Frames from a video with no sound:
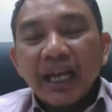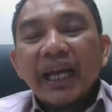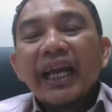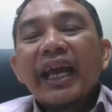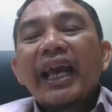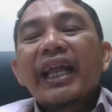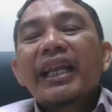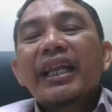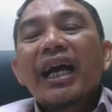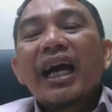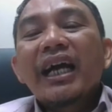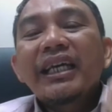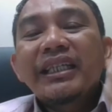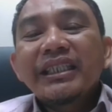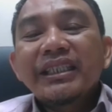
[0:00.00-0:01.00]
and
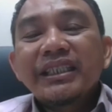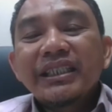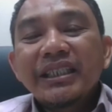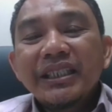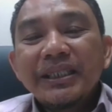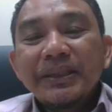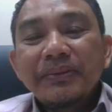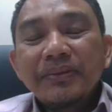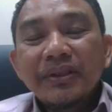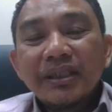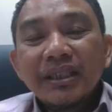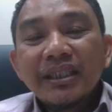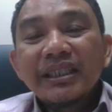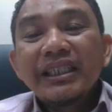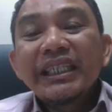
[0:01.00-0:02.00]
I receive
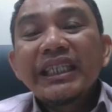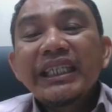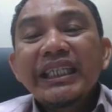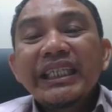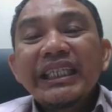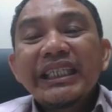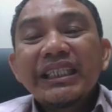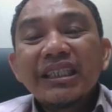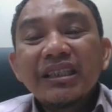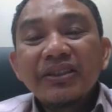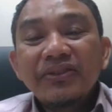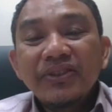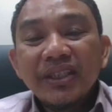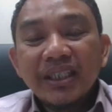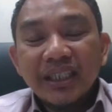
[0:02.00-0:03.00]
the degree
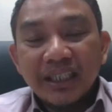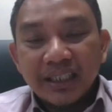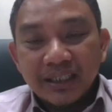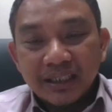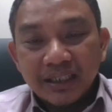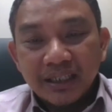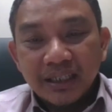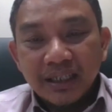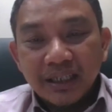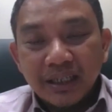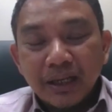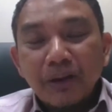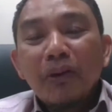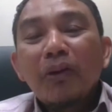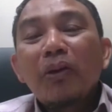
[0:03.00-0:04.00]
certificate
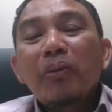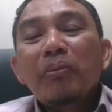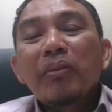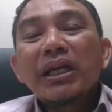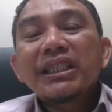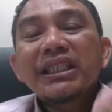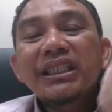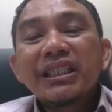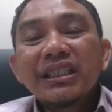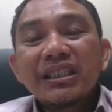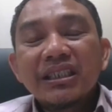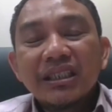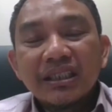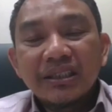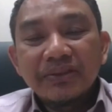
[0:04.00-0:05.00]
or master
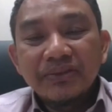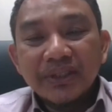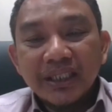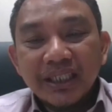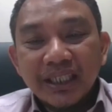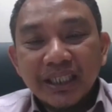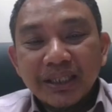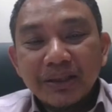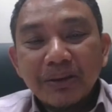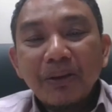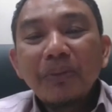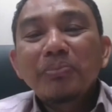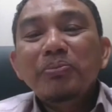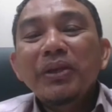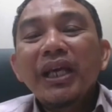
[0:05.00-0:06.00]
certificate
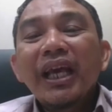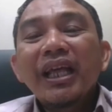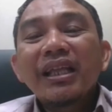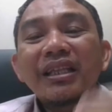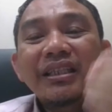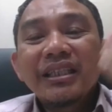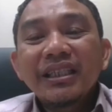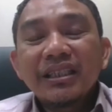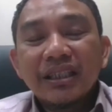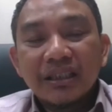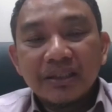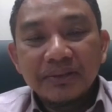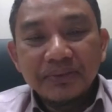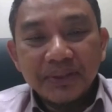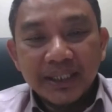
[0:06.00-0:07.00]
or PhD
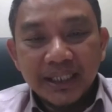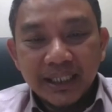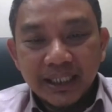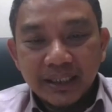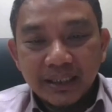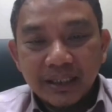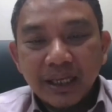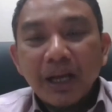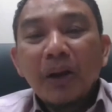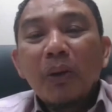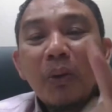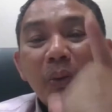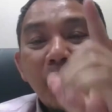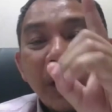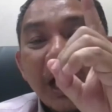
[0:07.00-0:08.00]
certificate,
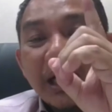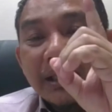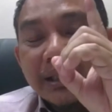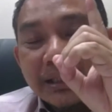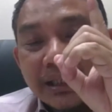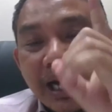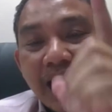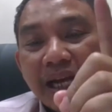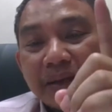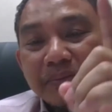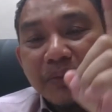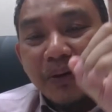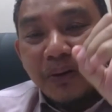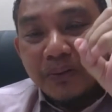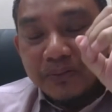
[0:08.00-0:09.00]
one type
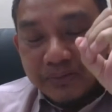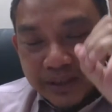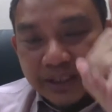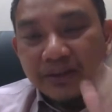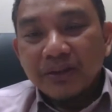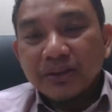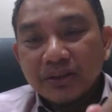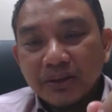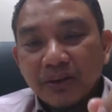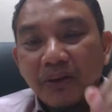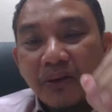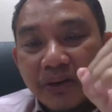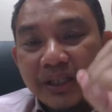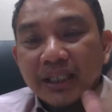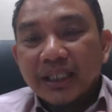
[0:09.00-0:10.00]
of records
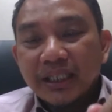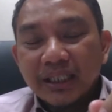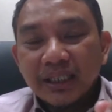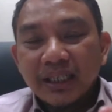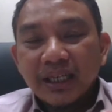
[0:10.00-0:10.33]
only.